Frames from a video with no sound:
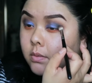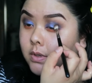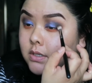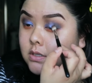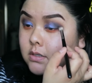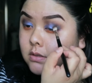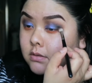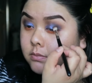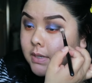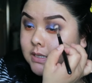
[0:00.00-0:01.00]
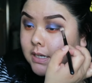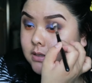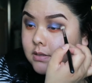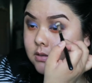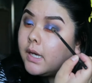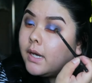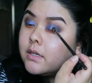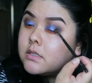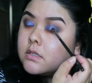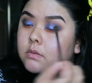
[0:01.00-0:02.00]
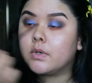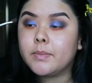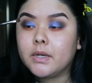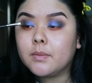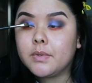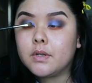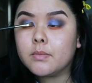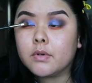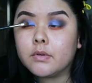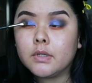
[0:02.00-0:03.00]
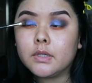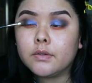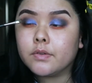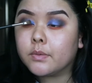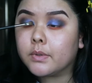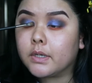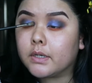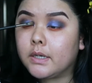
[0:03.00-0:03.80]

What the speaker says: which makes sense. Yeah, I just don't wear makeup anymore really for work.